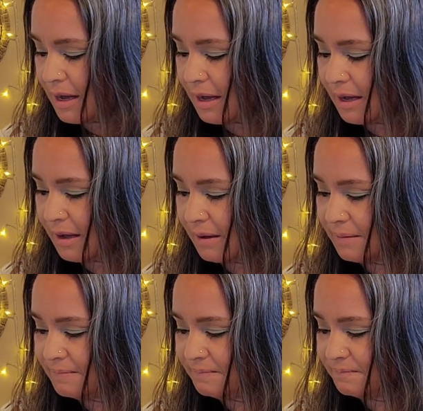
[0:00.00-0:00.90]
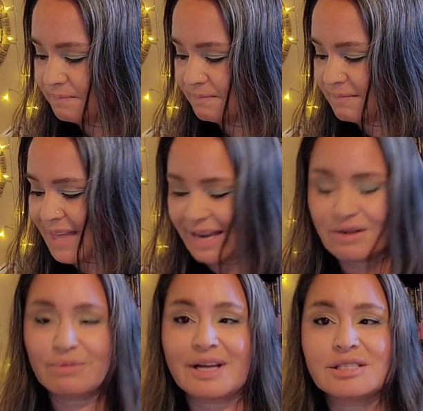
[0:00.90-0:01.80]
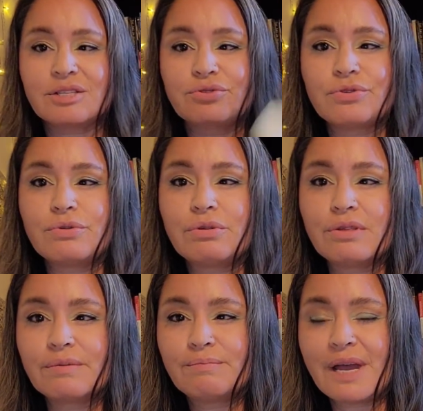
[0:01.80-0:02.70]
Um, they know that's the truth.